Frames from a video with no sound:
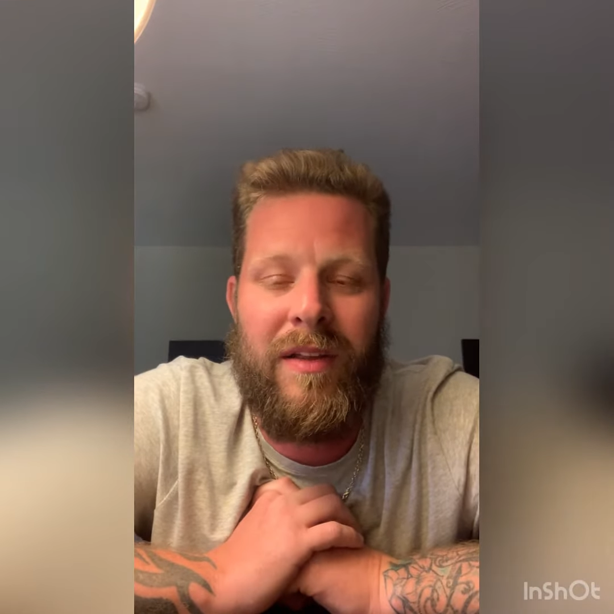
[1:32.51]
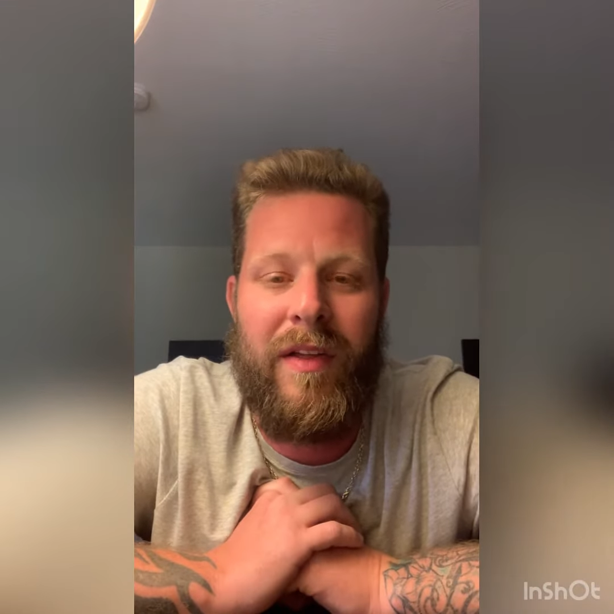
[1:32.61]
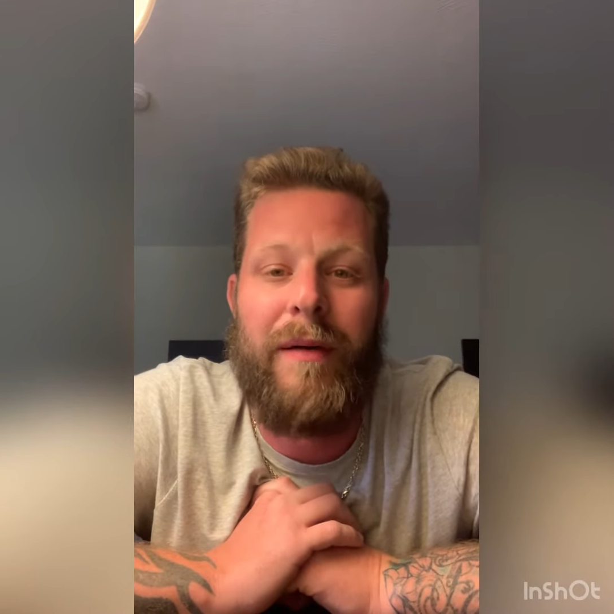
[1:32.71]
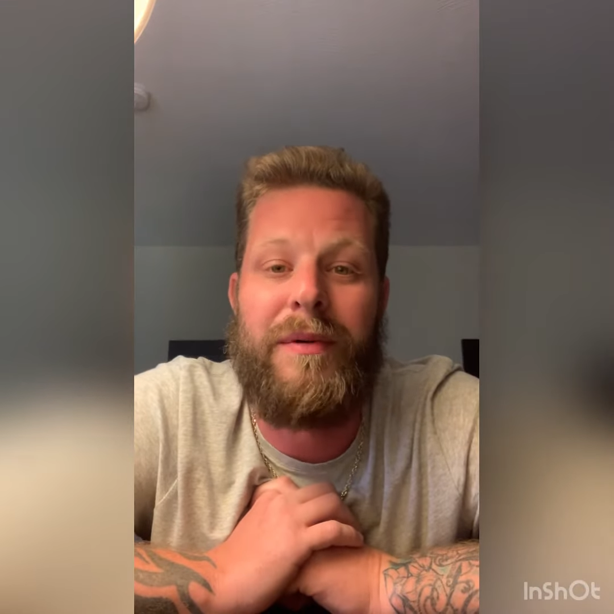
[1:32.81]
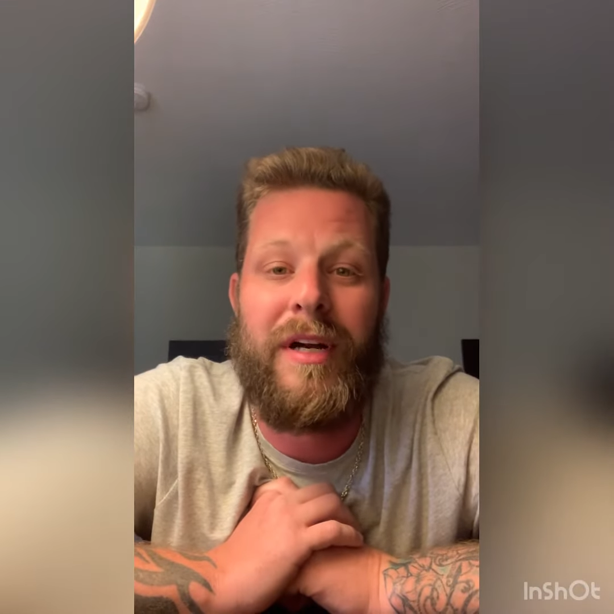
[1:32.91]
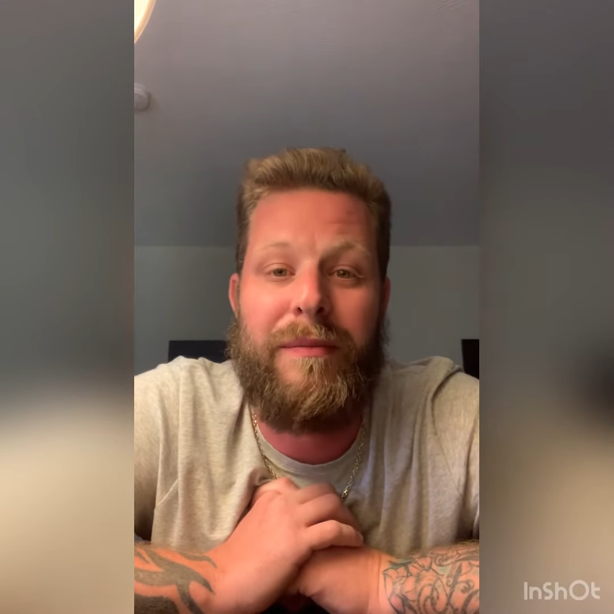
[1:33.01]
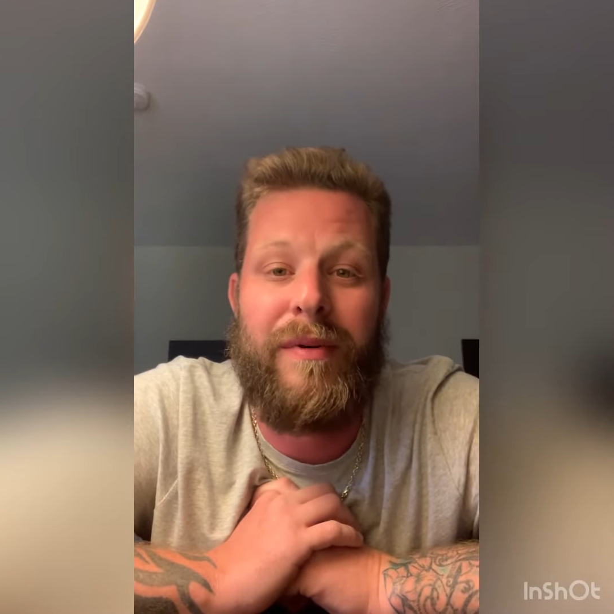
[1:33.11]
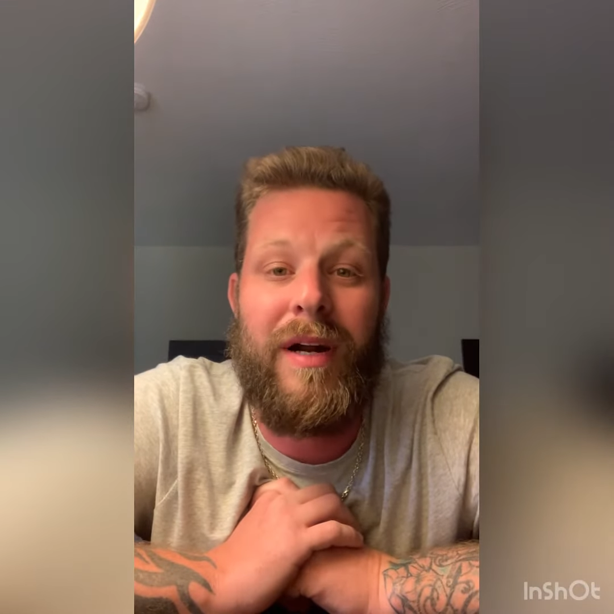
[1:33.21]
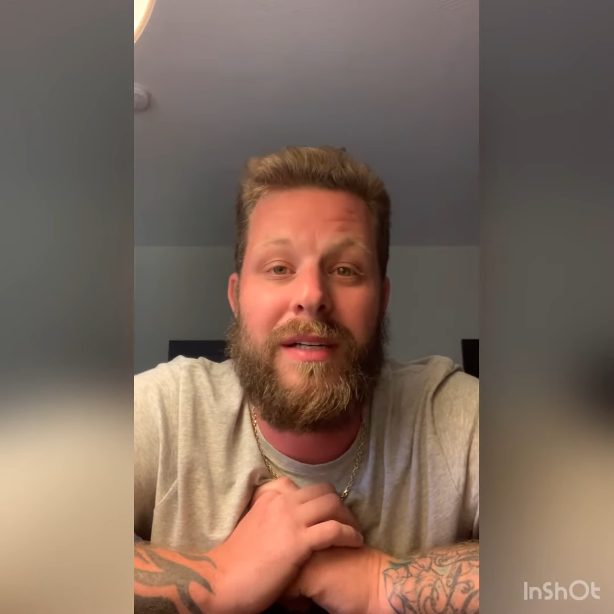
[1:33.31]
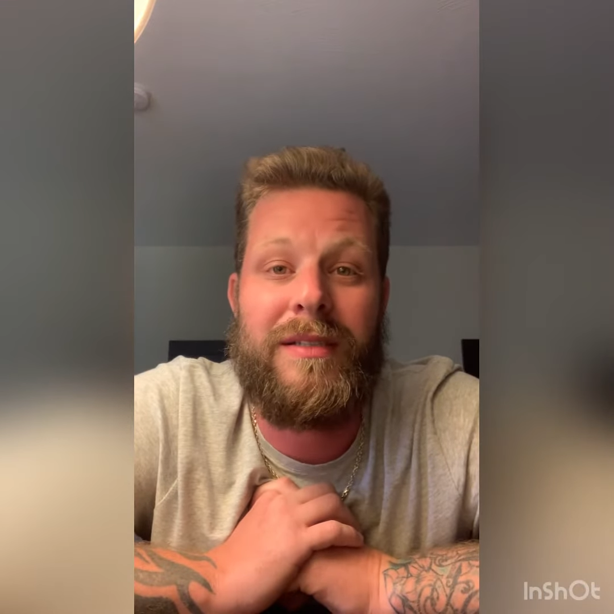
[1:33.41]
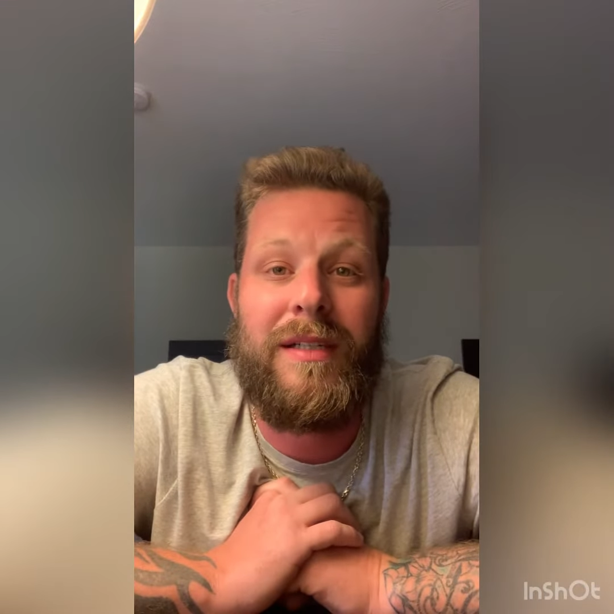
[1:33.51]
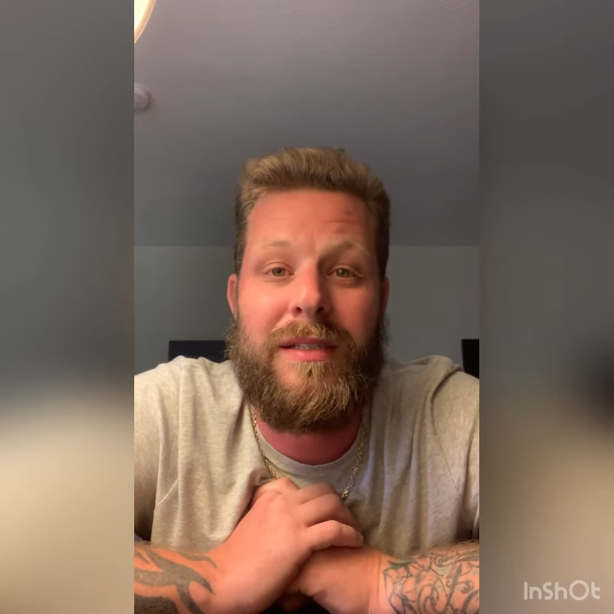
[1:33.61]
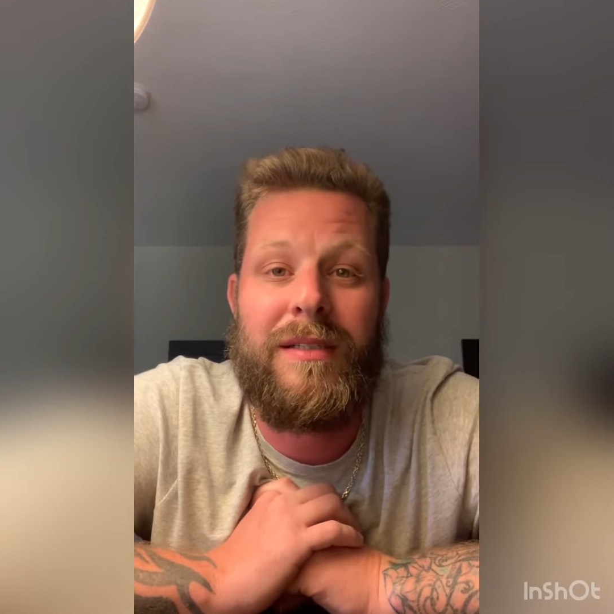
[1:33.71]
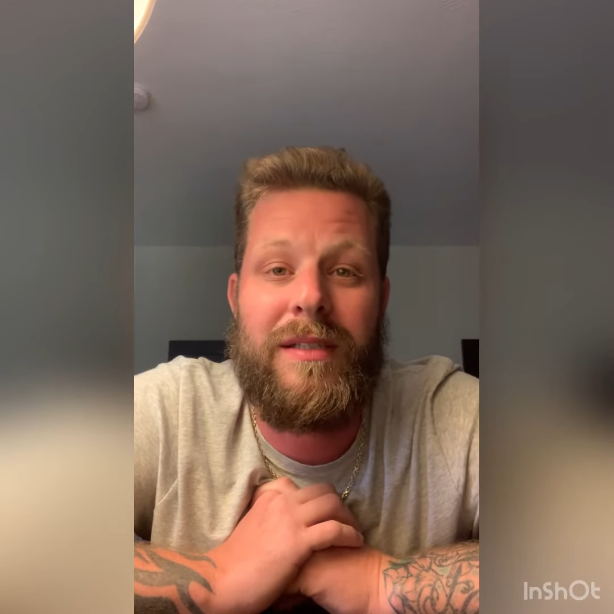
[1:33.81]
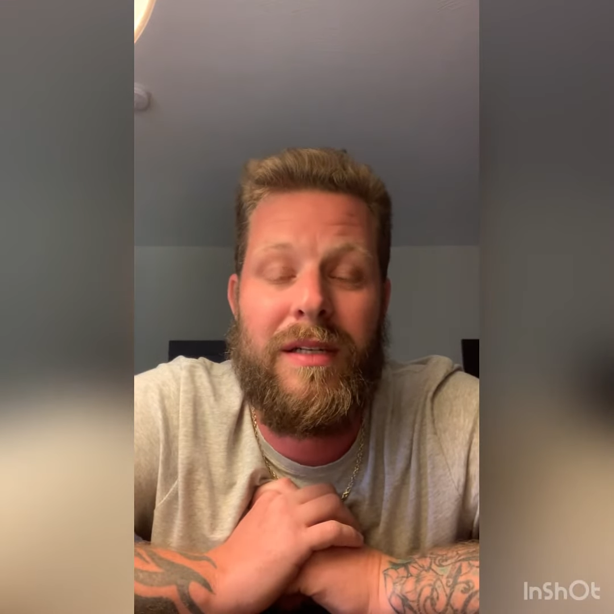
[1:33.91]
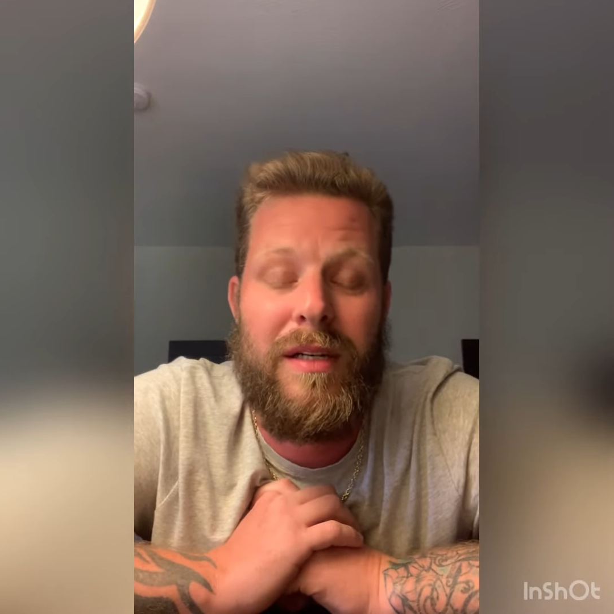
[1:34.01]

to the upgrade process.